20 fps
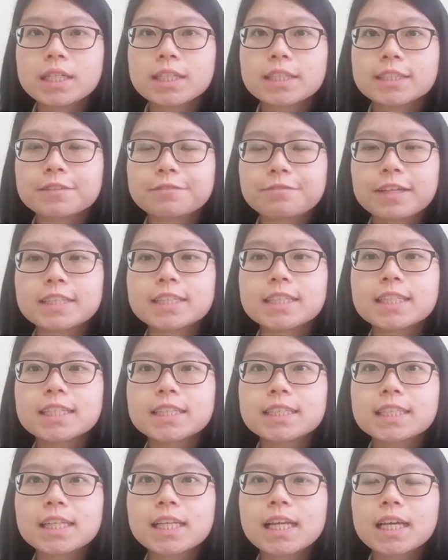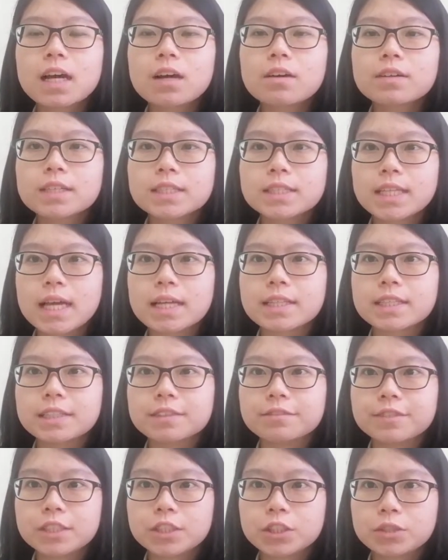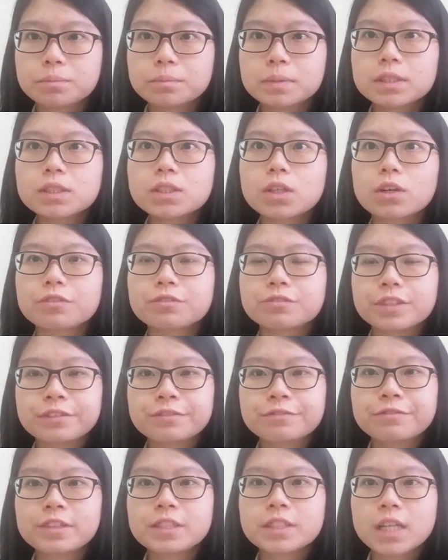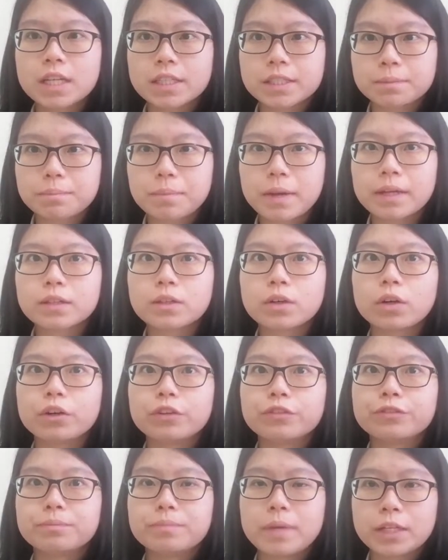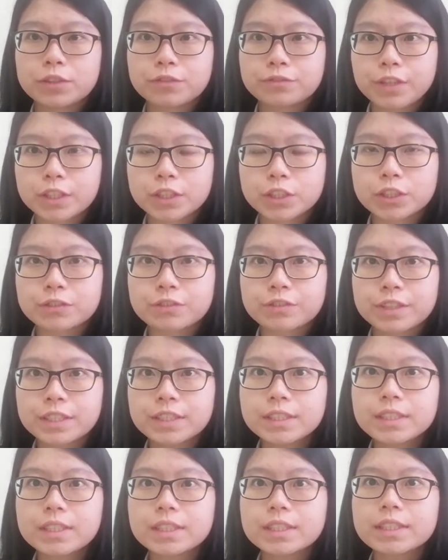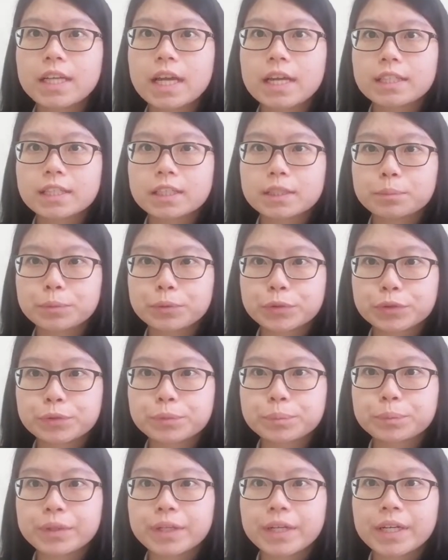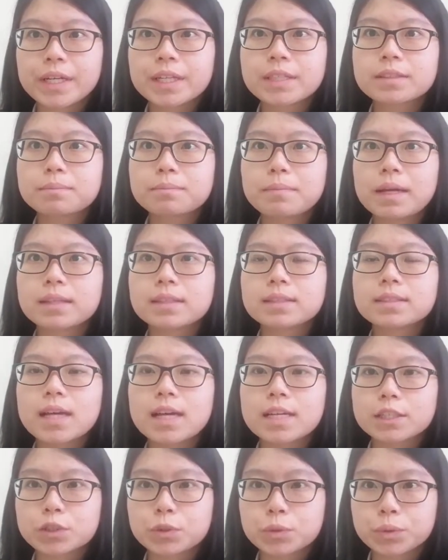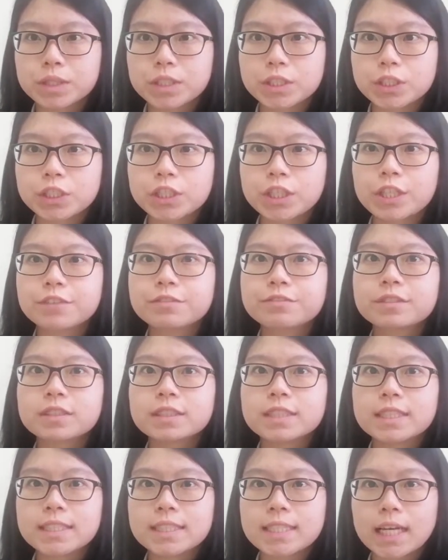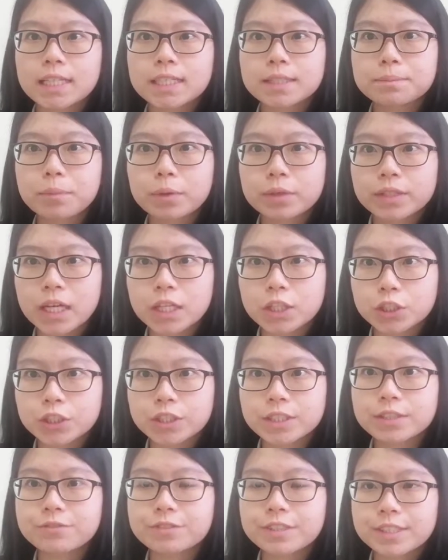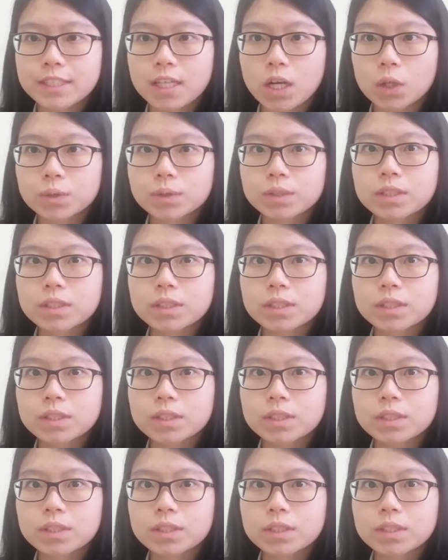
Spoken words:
The facility layout is an arrangement of different aspects of manufacturing in an appropriate manner as to achieve the desired production result.